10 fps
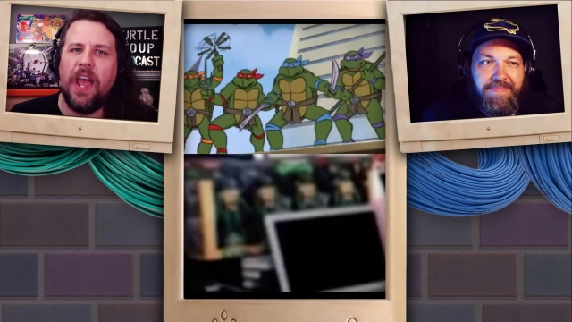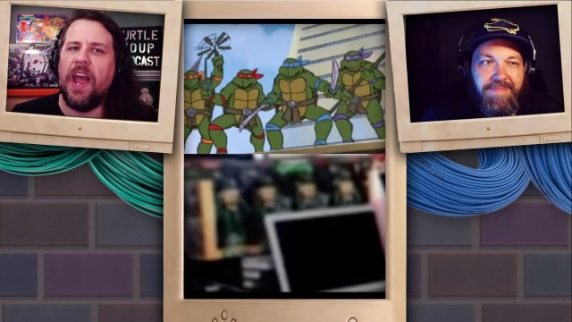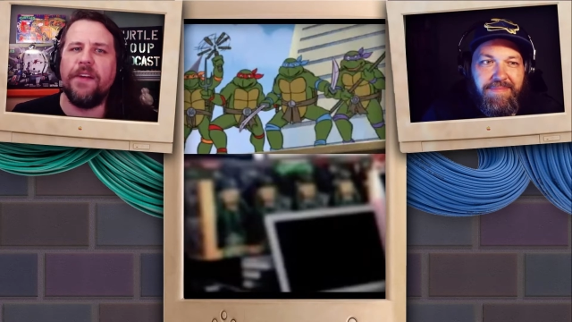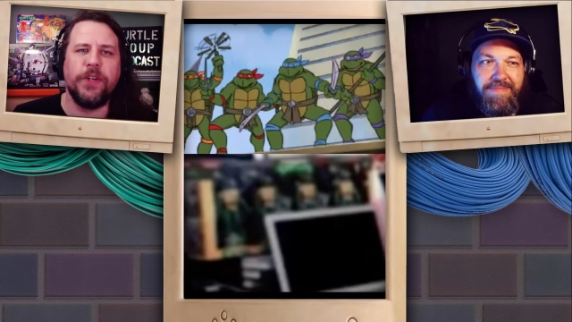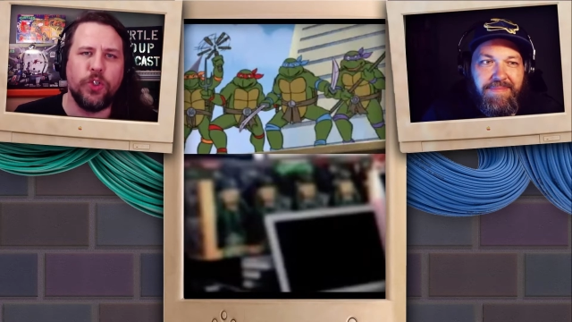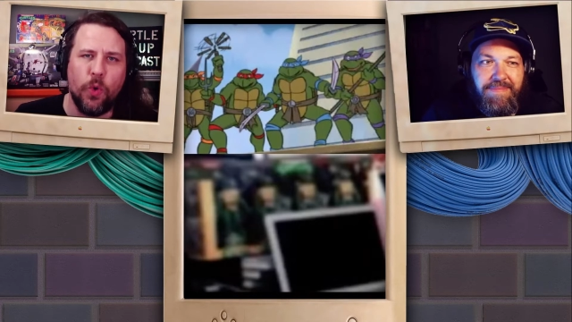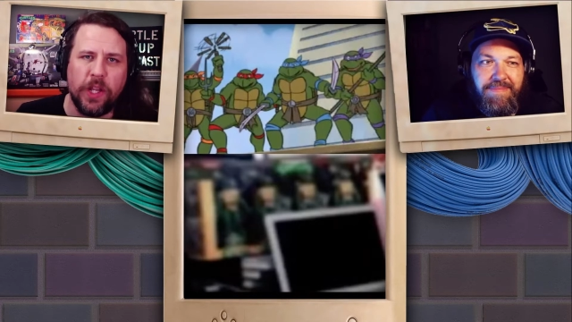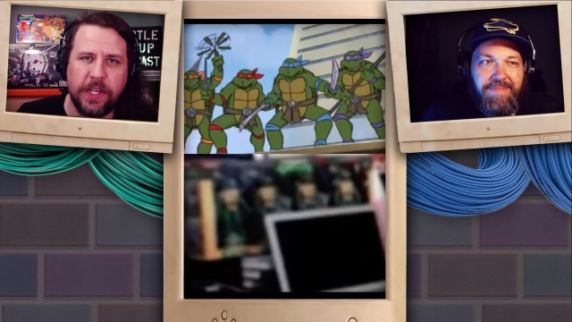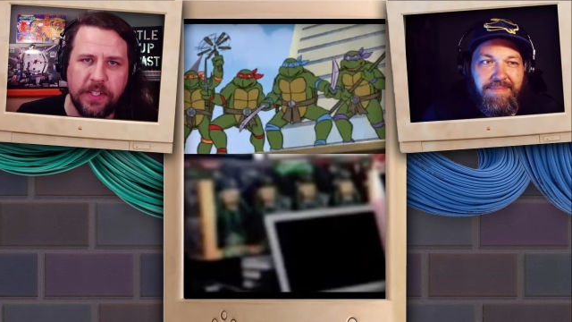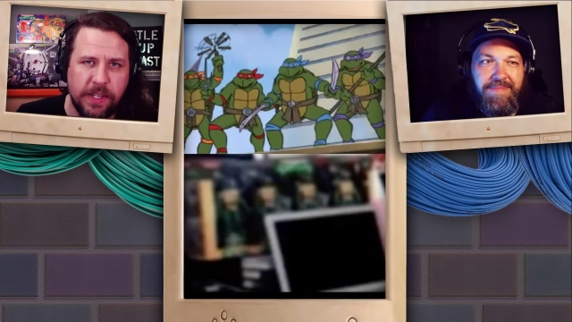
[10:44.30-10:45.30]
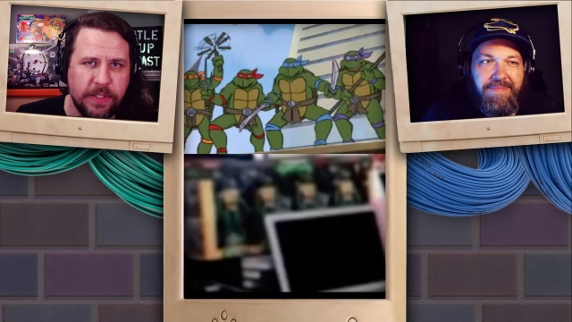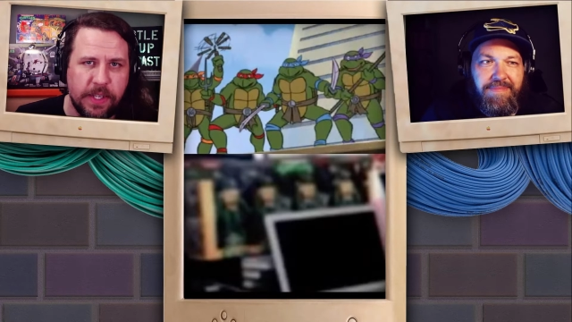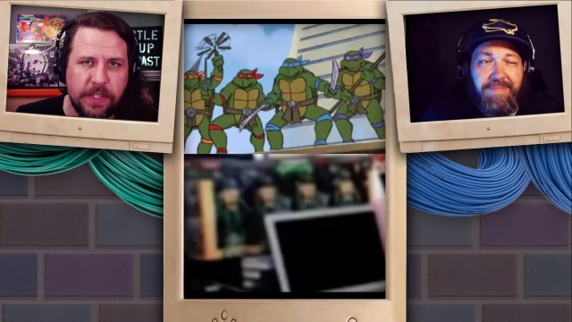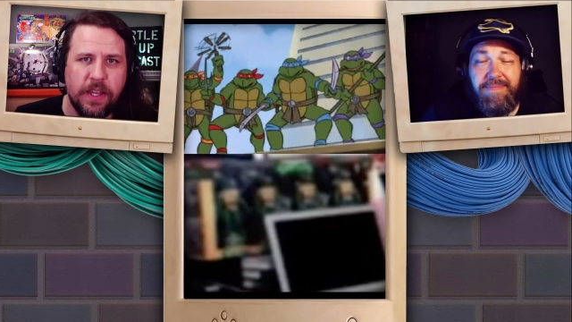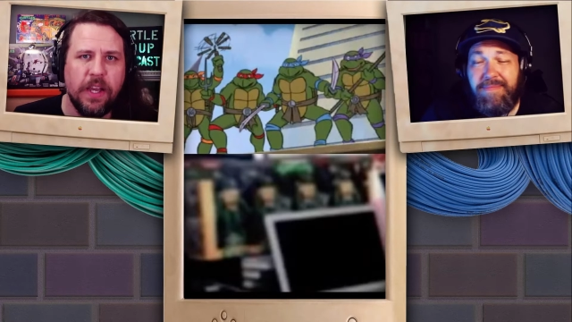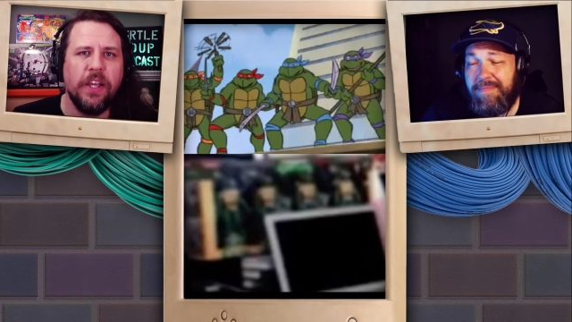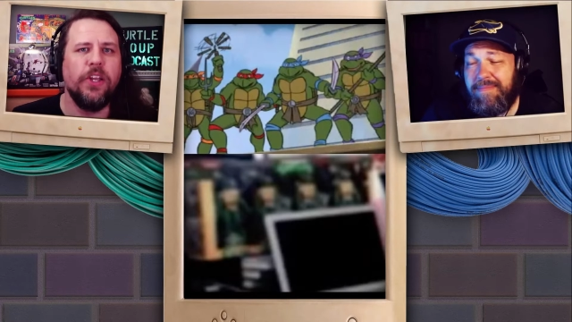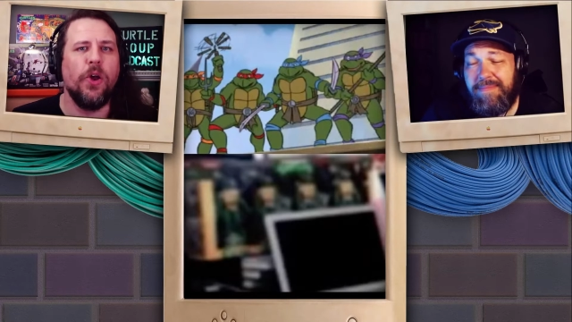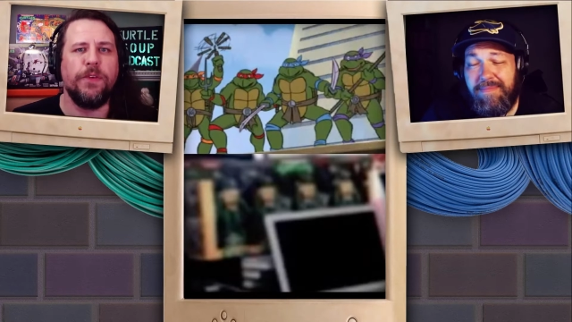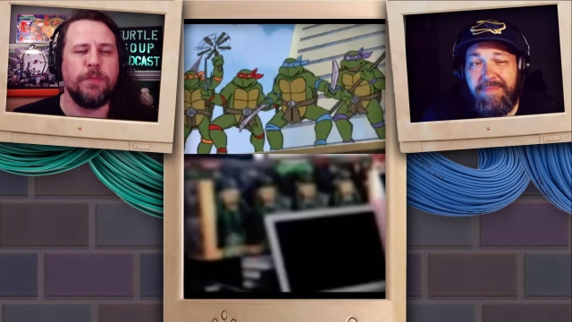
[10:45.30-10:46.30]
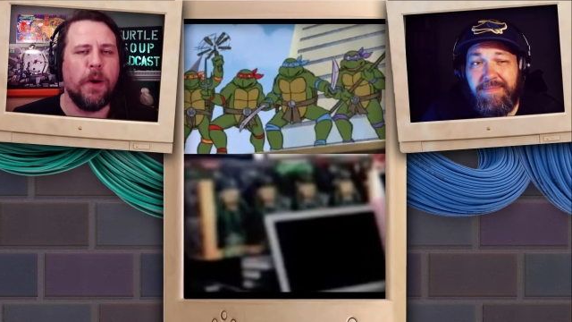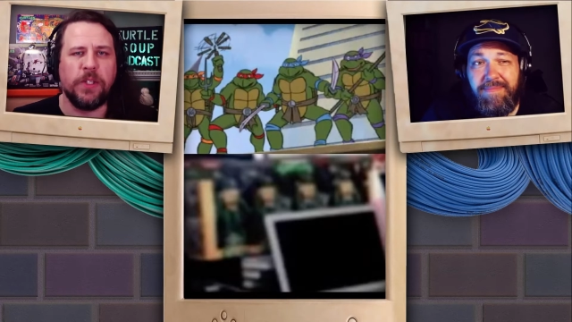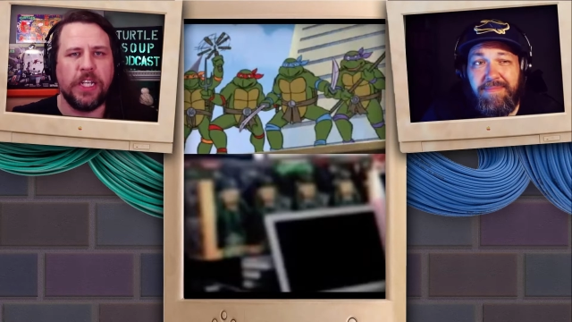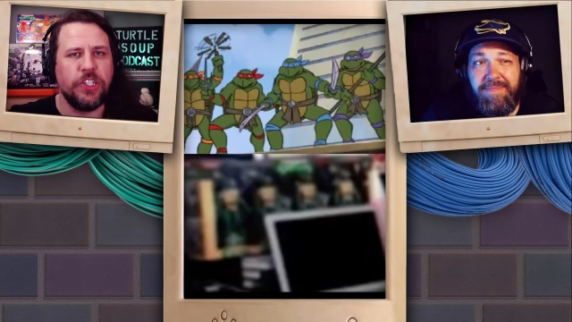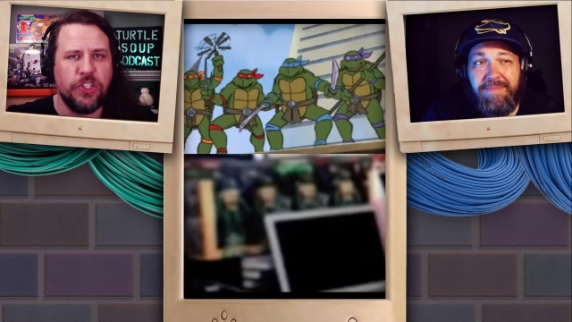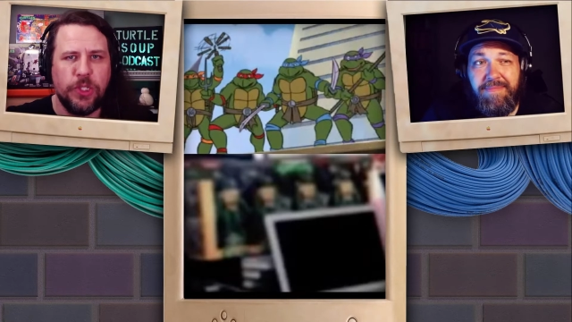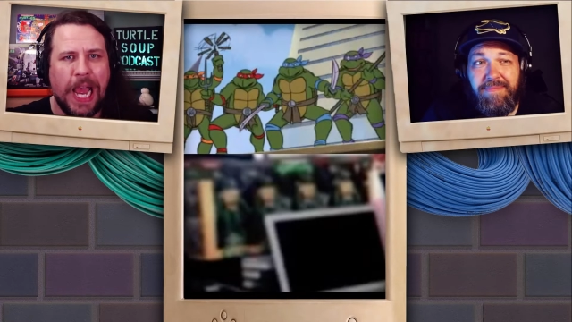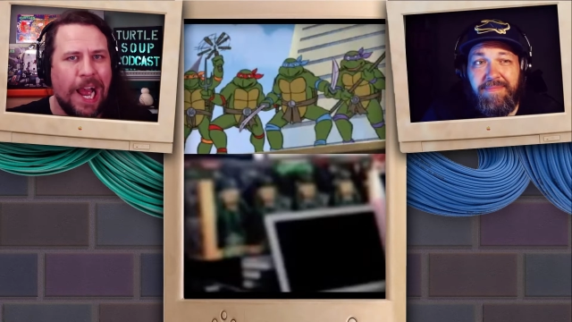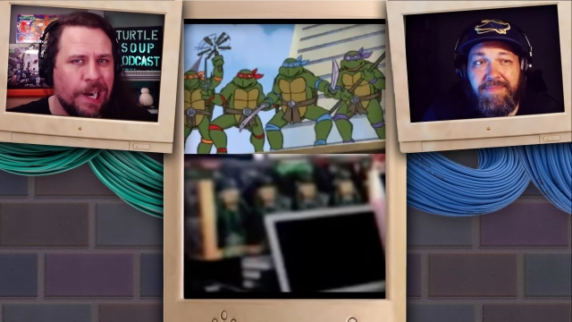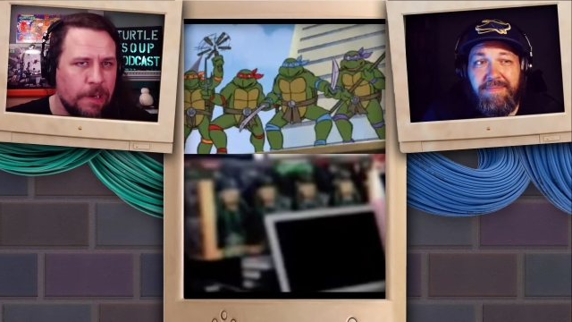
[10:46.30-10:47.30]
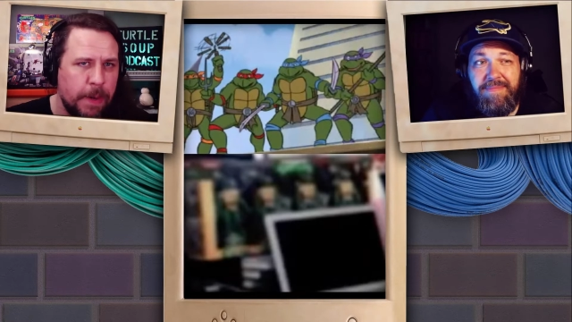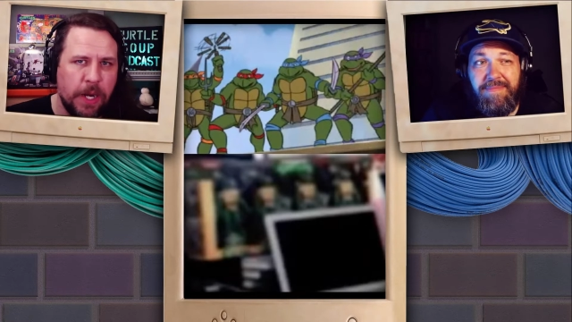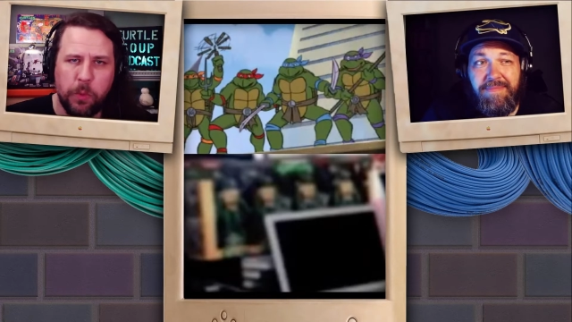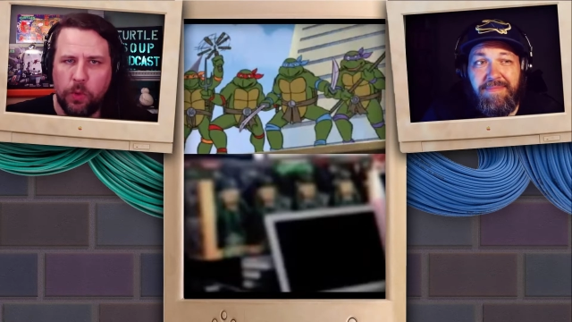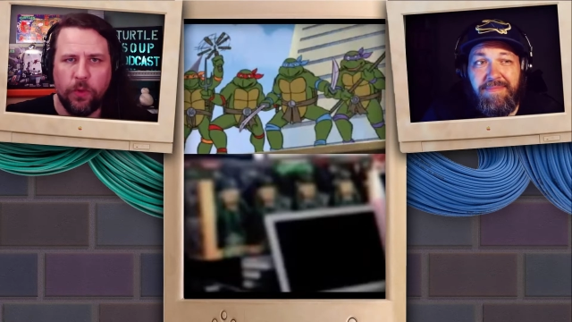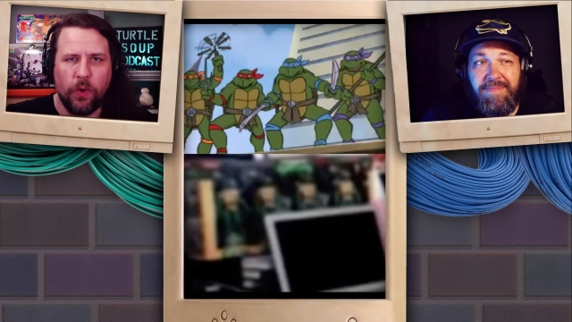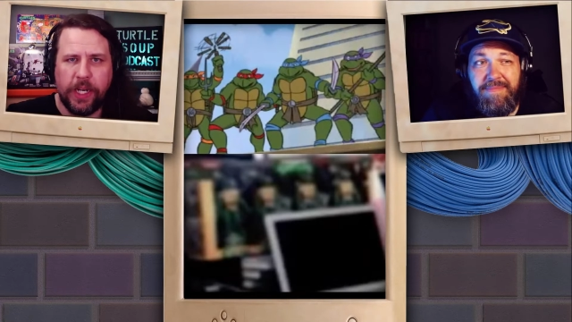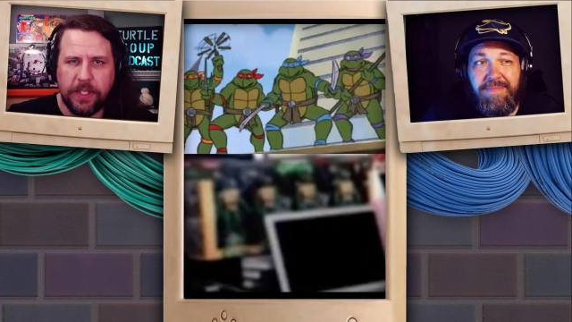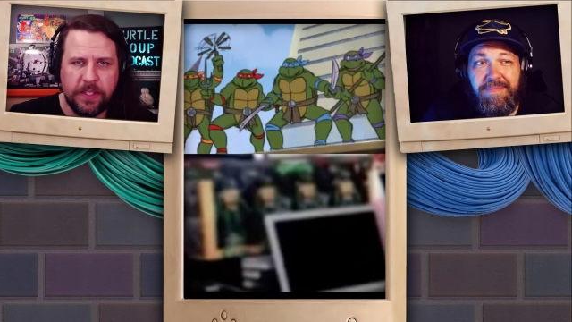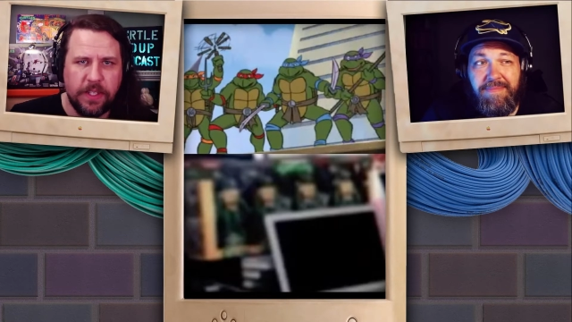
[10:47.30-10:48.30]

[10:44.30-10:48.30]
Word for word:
Speaker 1: Every toy line does this. You know, if it's Marvel Legends, you got Iron Man and Wolverine and,